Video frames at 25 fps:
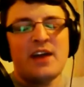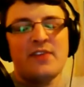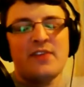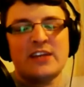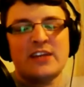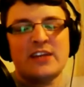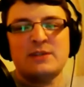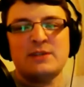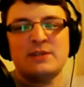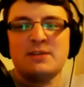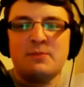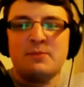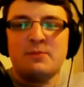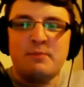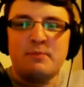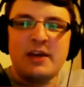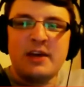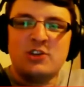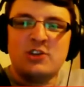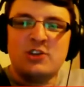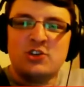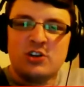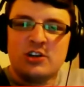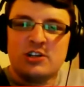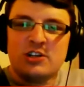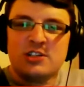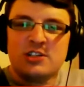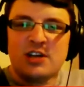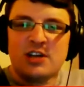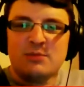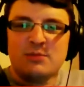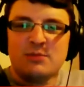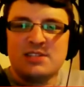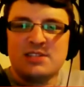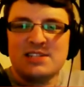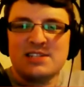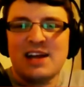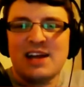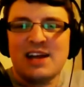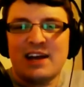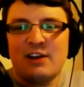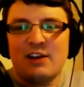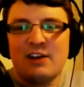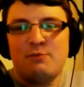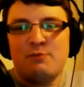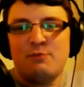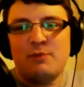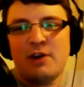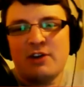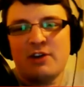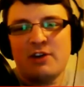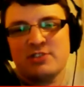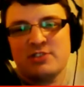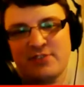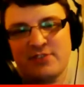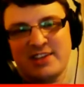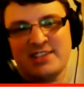They spent a big chunk of time slagging off Microsoft